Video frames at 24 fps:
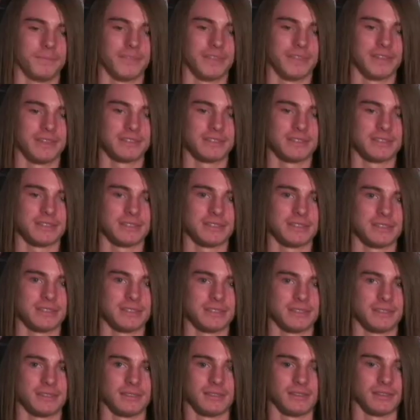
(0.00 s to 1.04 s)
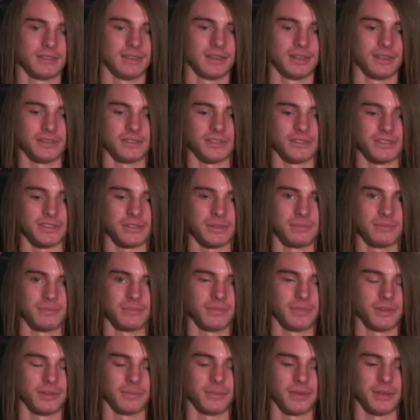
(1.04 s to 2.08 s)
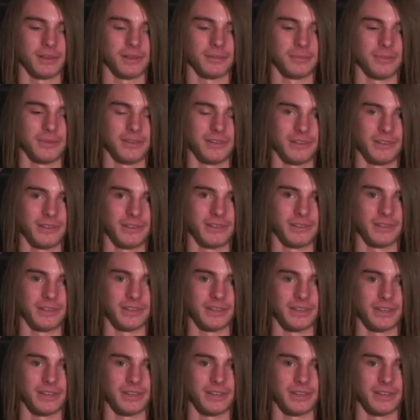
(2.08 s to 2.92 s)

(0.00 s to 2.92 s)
It's just it's just a, about a minute long,